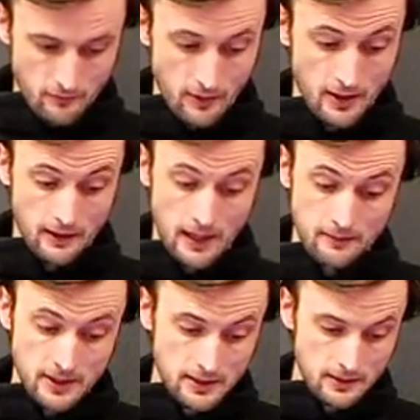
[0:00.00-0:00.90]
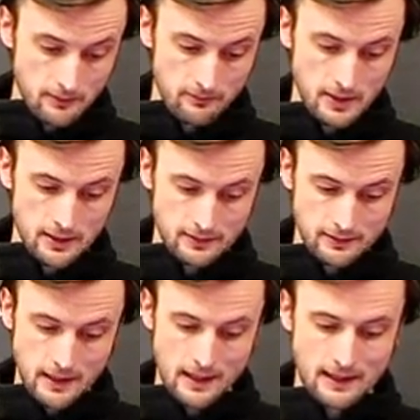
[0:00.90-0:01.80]
Right, how many
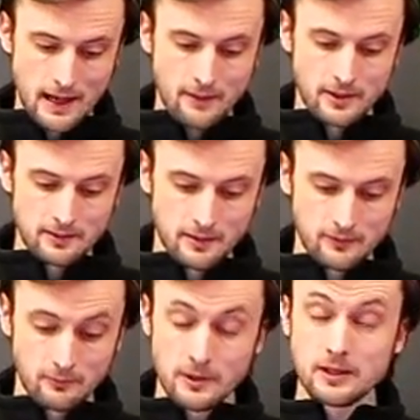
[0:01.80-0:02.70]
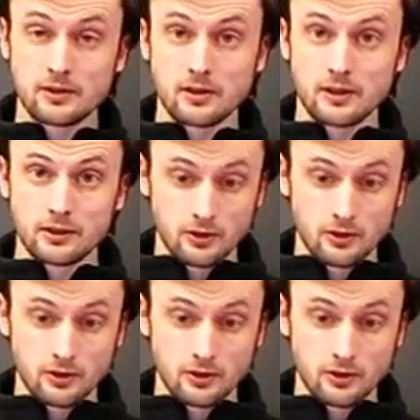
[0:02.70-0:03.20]
minutes and how many times a week should I